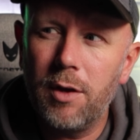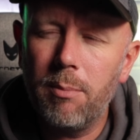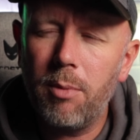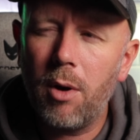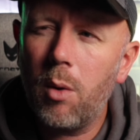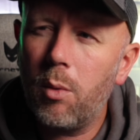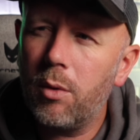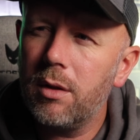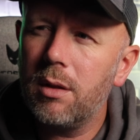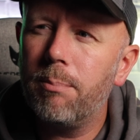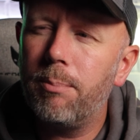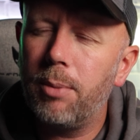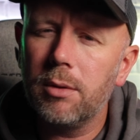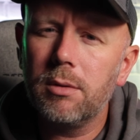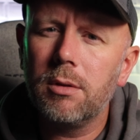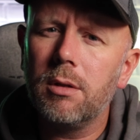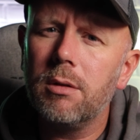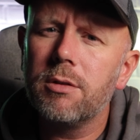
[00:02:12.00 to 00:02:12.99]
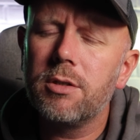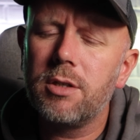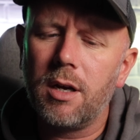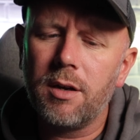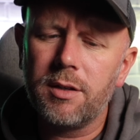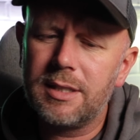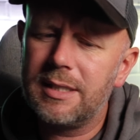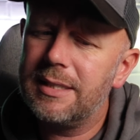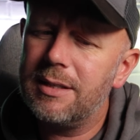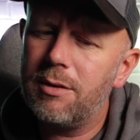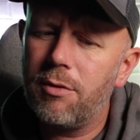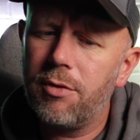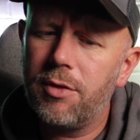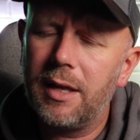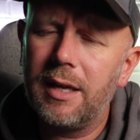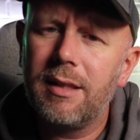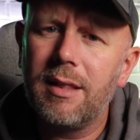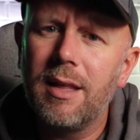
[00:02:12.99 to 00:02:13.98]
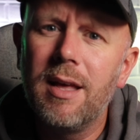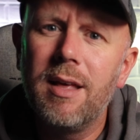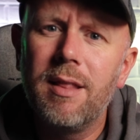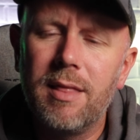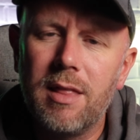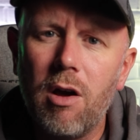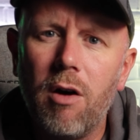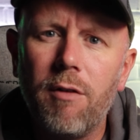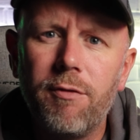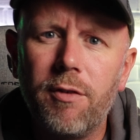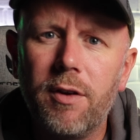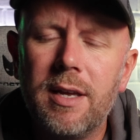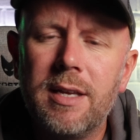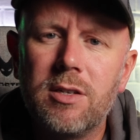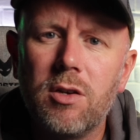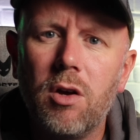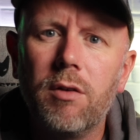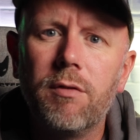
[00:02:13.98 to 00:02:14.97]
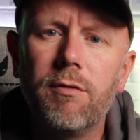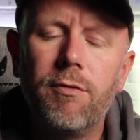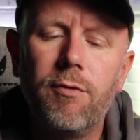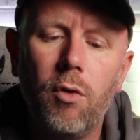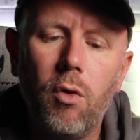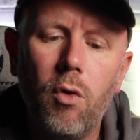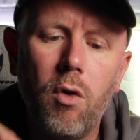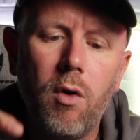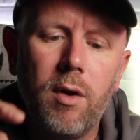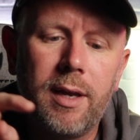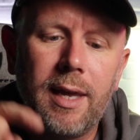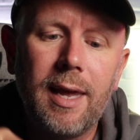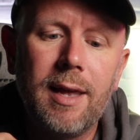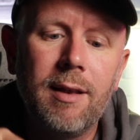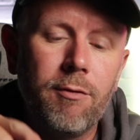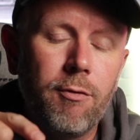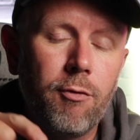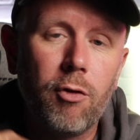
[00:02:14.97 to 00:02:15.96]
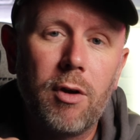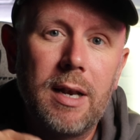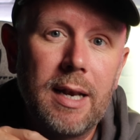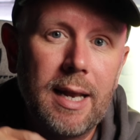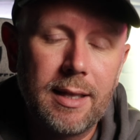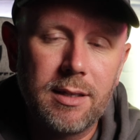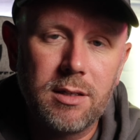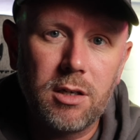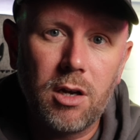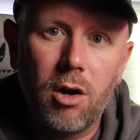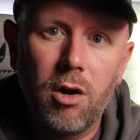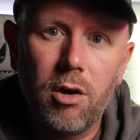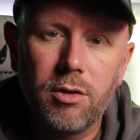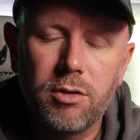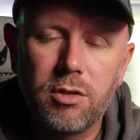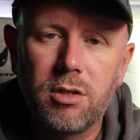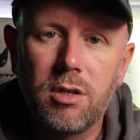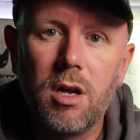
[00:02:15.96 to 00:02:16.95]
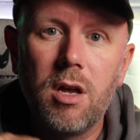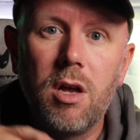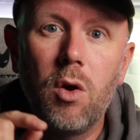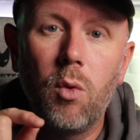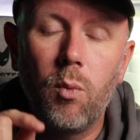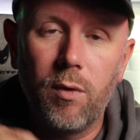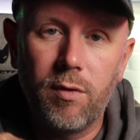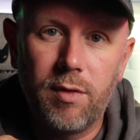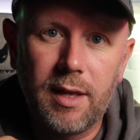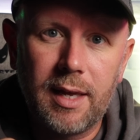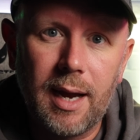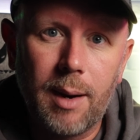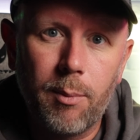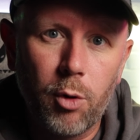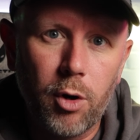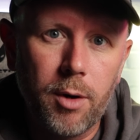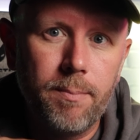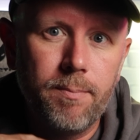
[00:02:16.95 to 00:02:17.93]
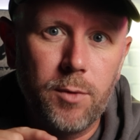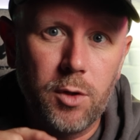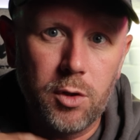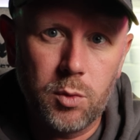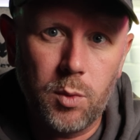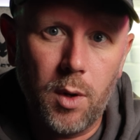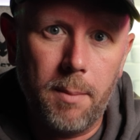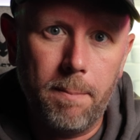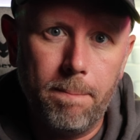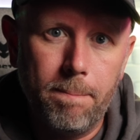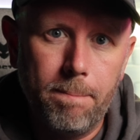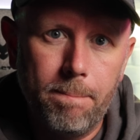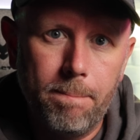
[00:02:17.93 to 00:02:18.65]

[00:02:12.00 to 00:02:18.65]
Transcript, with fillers: you buy one of the bundles, I still still think the offer is on for getting free lens guards with the camera as well.